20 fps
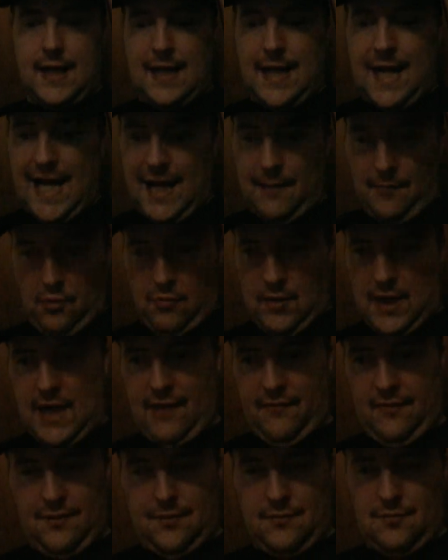lab or
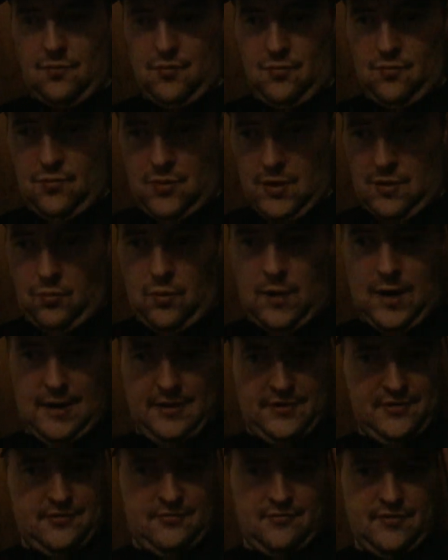whatever it
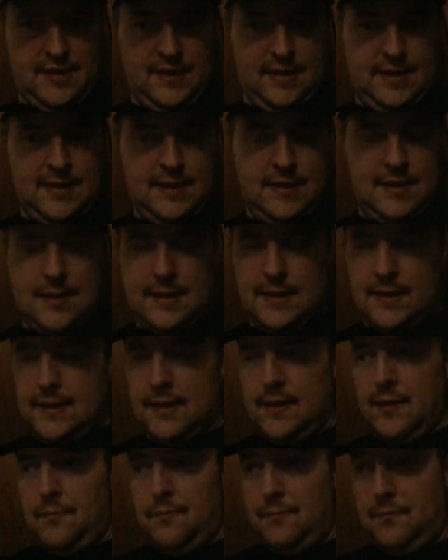was. Right?
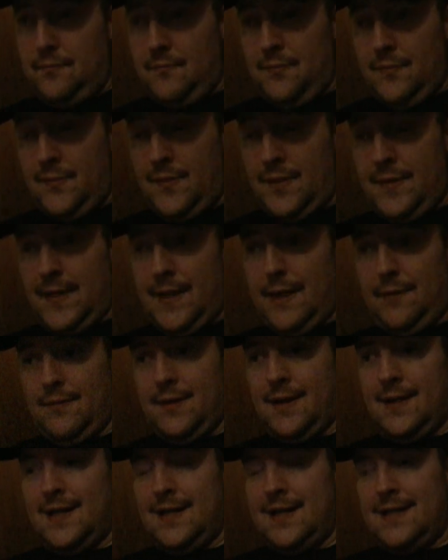You
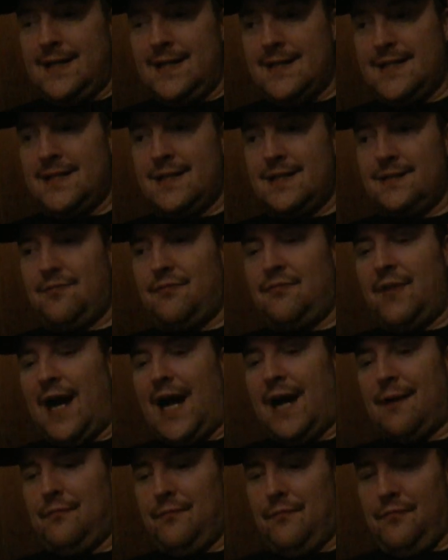know, this is
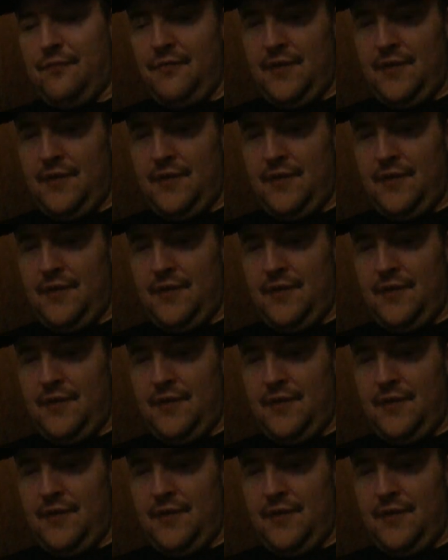far from